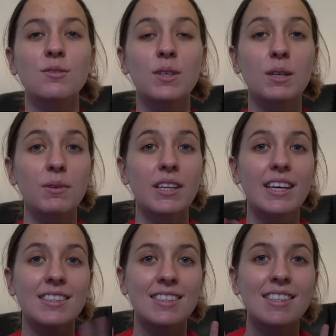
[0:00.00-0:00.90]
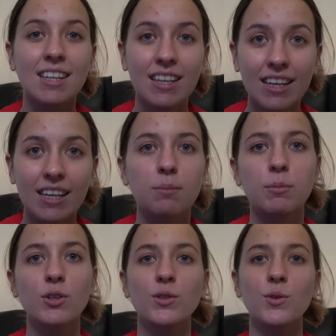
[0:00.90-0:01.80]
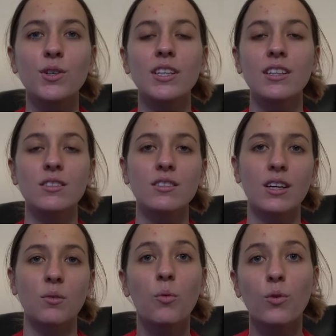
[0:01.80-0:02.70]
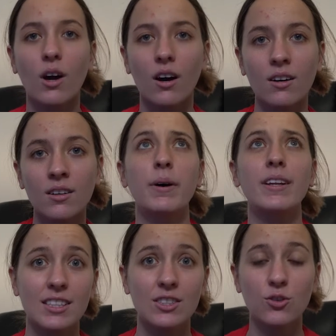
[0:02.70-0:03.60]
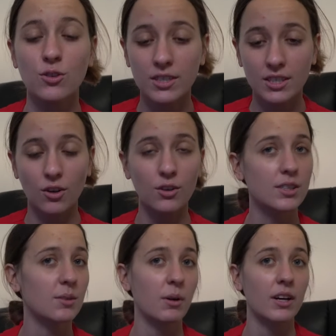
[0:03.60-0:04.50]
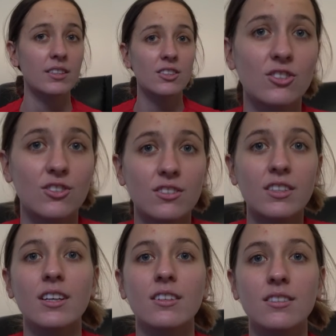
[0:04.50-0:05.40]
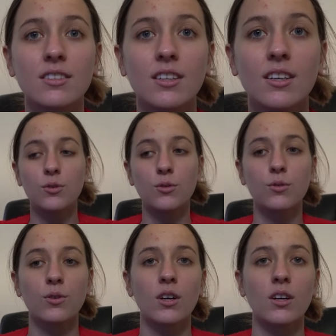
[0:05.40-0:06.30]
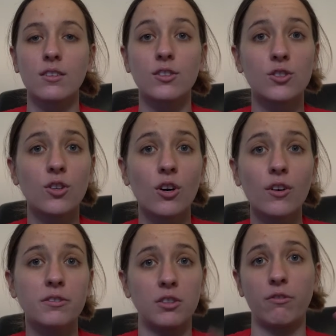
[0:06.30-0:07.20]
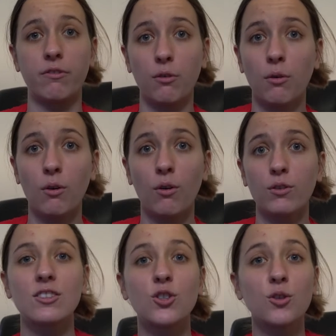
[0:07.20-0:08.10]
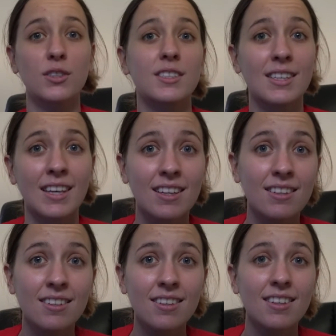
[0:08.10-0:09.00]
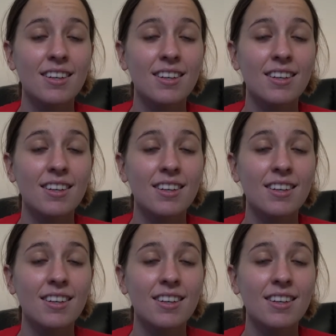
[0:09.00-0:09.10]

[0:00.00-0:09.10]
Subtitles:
really, really easy to clean because all you need is like water, but as soon as it goes somewhere, it just sticks to the stove, to the floor, to your skin.